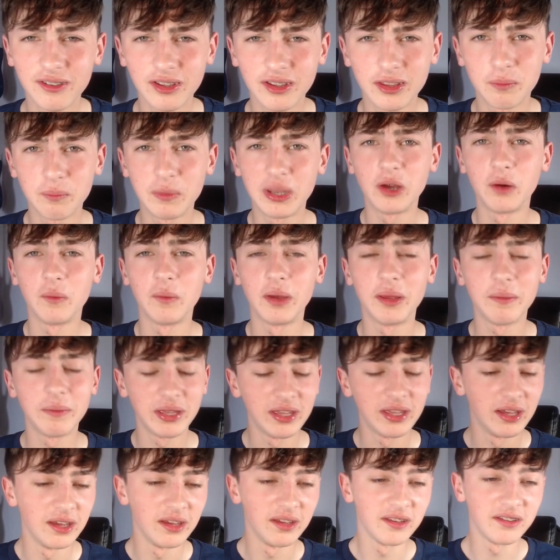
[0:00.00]
minute or
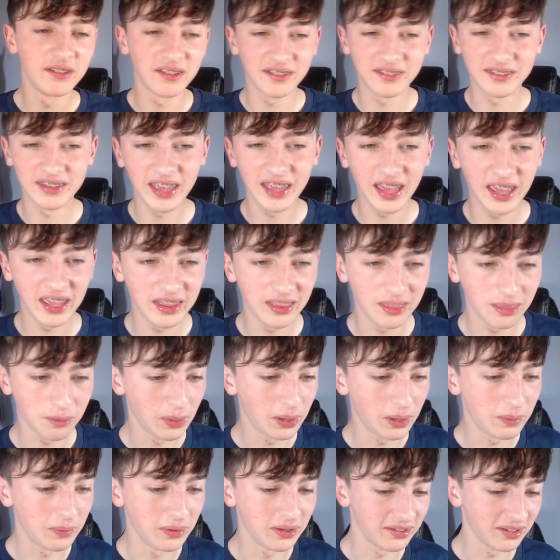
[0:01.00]
maybe 68th,
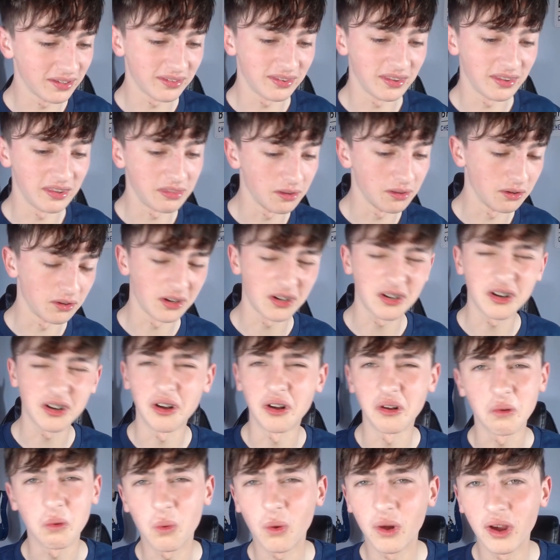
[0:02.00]
maybe 63rd. I
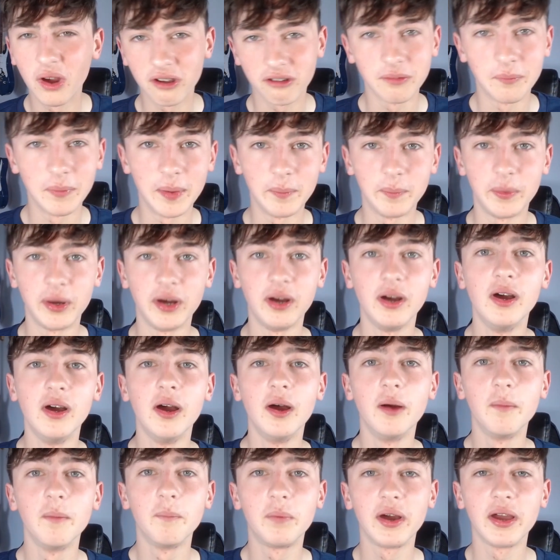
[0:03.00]
can't quite remember,
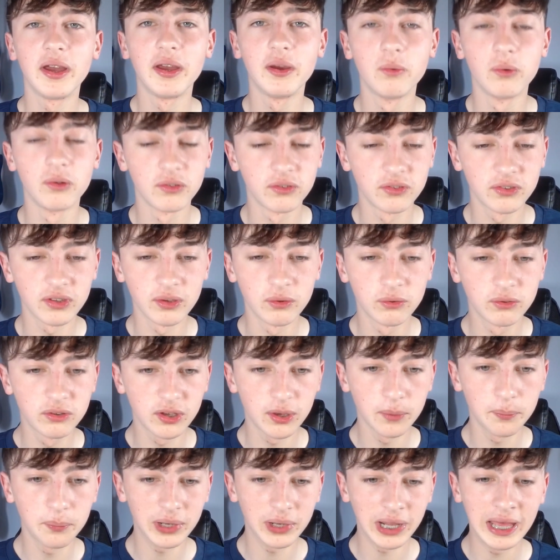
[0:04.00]
but it was
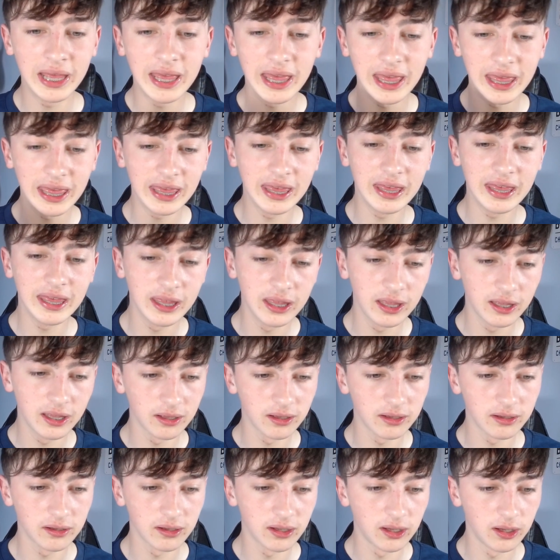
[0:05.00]
good play. He,
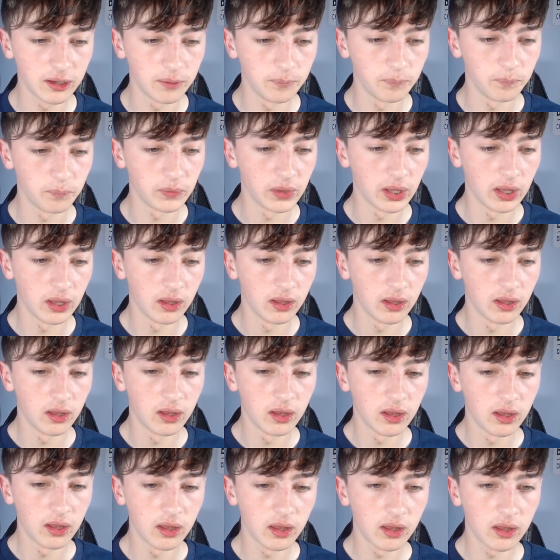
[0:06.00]
that
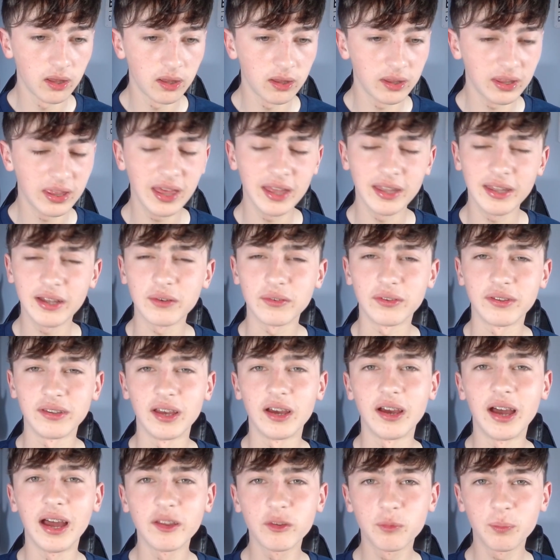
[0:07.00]
was it.
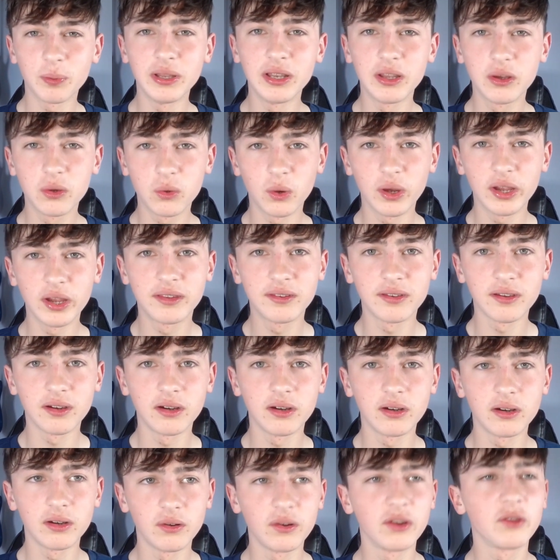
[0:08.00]

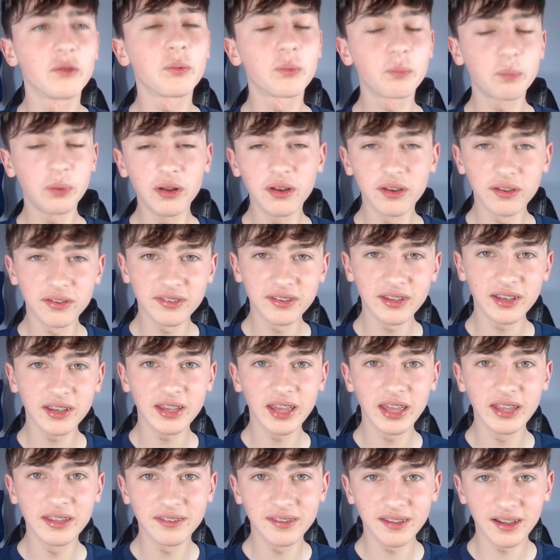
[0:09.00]
Azpilicueta, or it's Pulisic
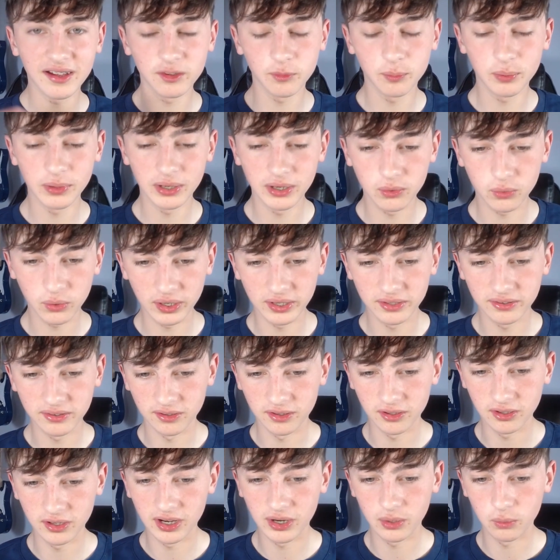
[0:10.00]
into
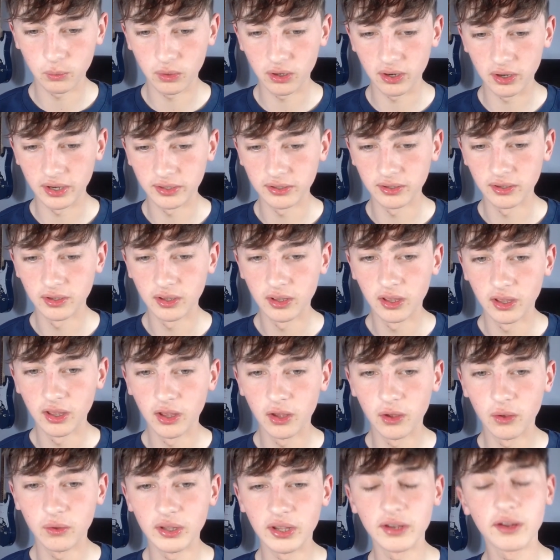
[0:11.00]
Azpilicueta out wide,
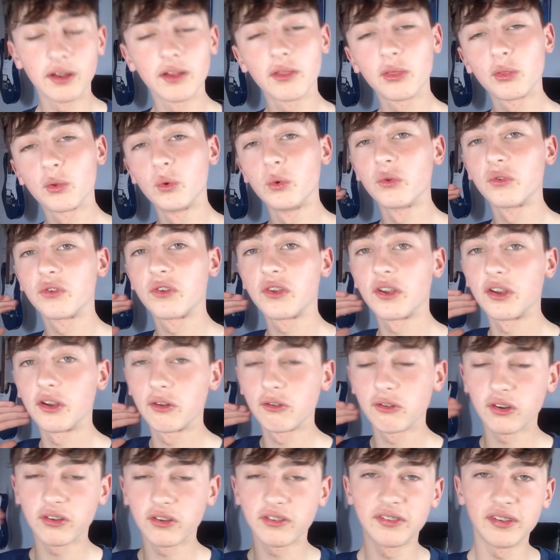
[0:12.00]
who then I thought was going to
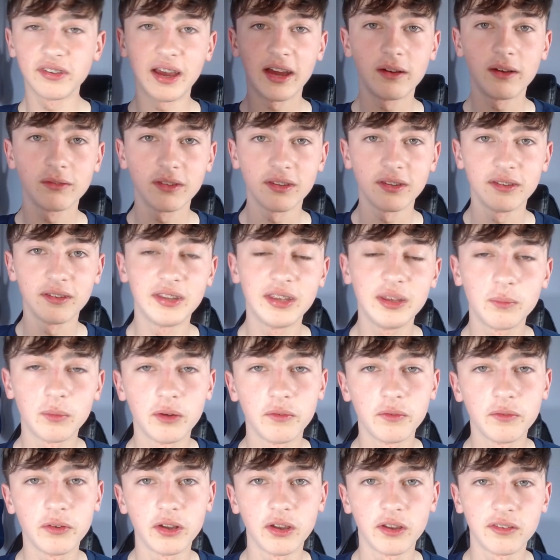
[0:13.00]
cross it out to
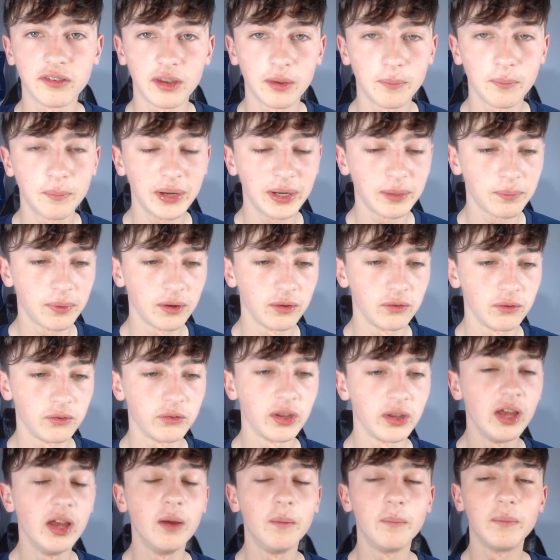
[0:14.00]
Timo Werner to the back
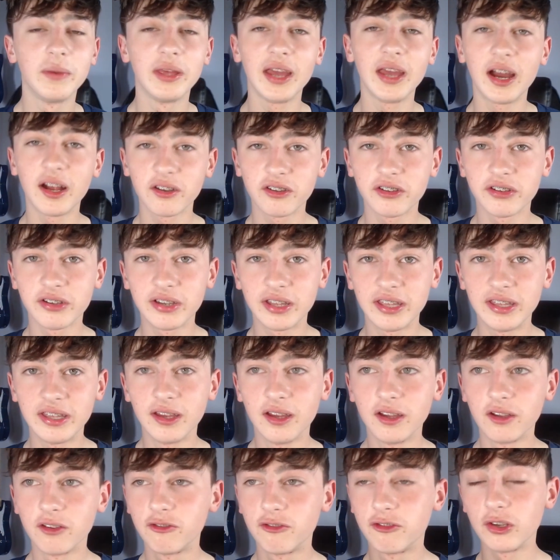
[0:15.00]
post, but he
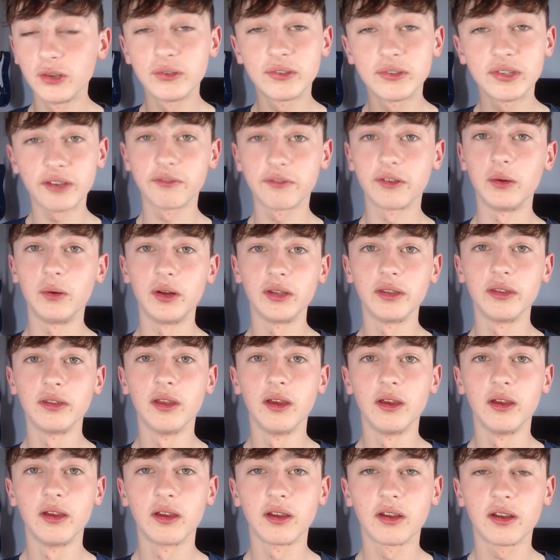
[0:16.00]
actually juked everyone,
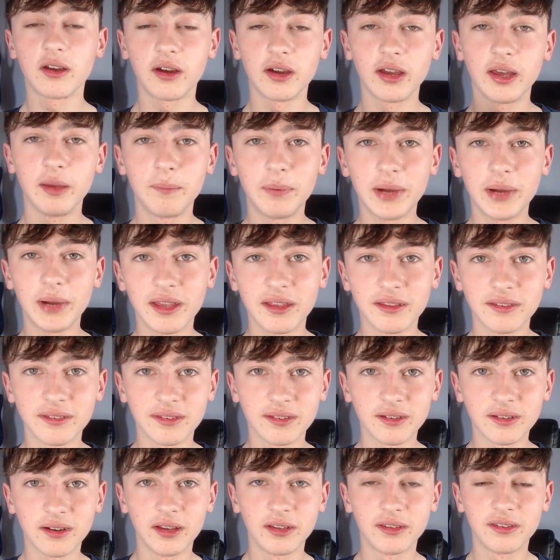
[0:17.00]
cut it back
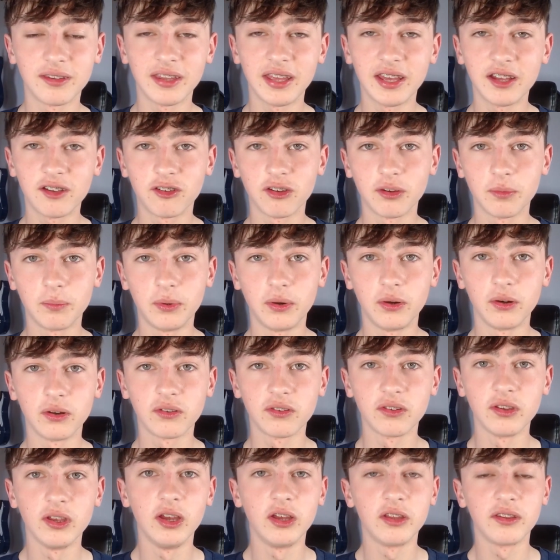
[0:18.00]
inside to the edge of the
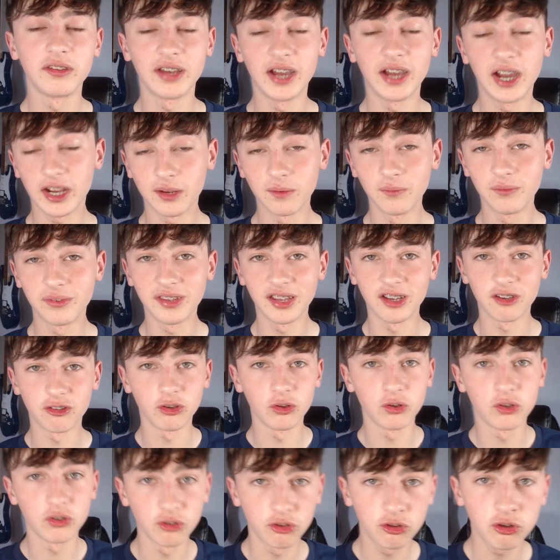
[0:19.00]
box to Hakim Ziyech,
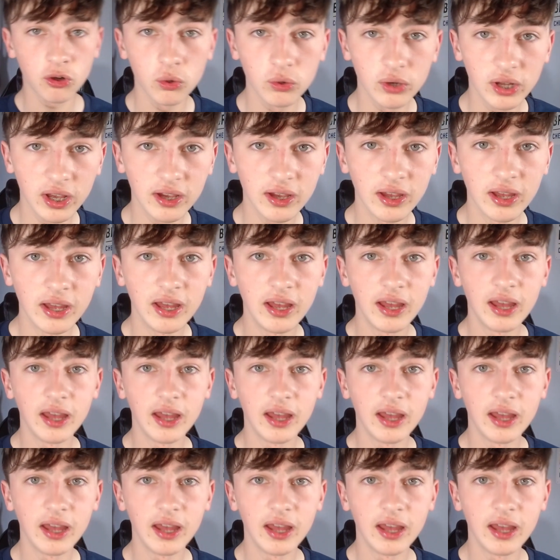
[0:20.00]
who controlled it.